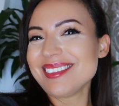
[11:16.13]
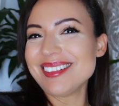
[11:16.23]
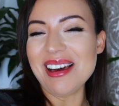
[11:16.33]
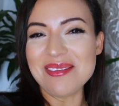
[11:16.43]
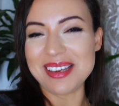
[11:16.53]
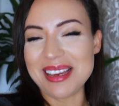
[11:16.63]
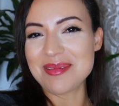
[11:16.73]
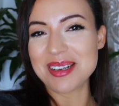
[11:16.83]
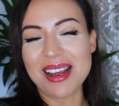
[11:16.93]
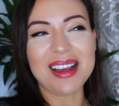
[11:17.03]
Love it.
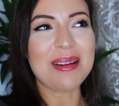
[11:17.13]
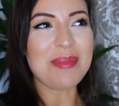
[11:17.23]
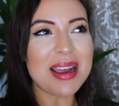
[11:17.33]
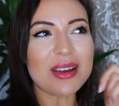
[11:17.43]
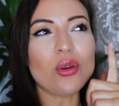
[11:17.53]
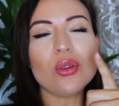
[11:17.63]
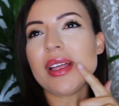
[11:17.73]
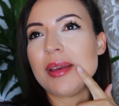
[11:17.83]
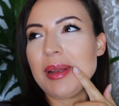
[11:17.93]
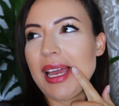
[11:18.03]
I might call
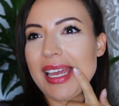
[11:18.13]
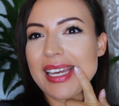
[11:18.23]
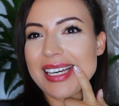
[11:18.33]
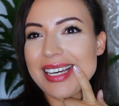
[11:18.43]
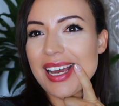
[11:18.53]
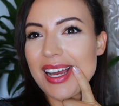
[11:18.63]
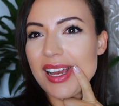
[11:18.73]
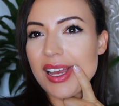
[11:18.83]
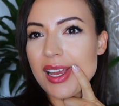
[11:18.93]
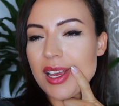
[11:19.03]
him
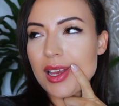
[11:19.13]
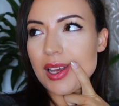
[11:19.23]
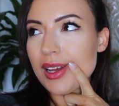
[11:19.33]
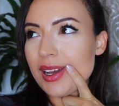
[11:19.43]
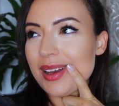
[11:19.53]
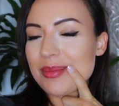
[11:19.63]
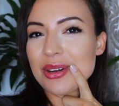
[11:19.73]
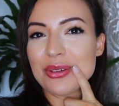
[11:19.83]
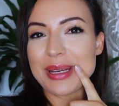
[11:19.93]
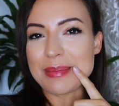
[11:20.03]
I'm
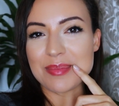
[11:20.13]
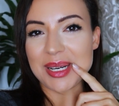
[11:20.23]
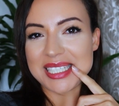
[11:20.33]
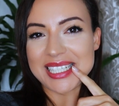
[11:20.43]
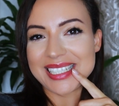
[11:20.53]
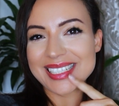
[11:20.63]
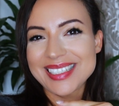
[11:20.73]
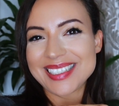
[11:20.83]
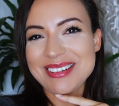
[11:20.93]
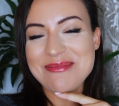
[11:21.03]
gonna call him Buddy.
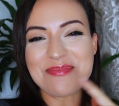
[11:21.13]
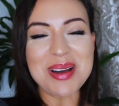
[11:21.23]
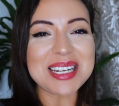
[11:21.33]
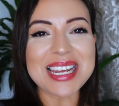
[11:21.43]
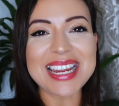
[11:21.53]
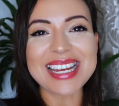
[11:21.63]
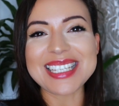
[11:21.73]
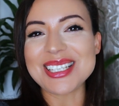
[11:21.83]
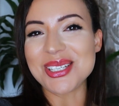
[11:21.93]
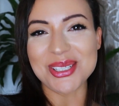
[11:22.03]
Buddy
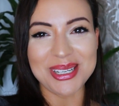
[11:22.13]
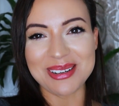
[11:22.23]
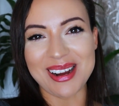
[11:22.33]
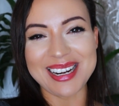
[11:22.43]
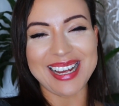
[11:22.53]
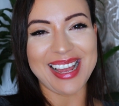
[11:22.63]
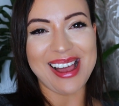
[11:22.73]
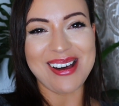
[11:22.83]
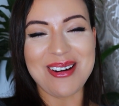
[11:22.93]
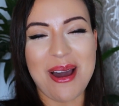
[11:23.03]
is shooting right
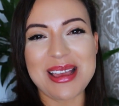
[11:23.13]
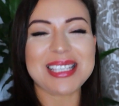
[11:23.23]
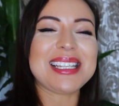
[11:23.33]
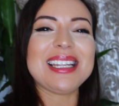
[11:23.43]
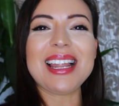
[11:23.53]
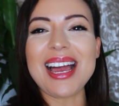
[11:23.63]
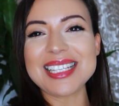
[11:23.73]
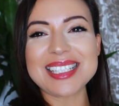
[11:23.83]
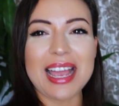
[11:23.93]
now. It's lights,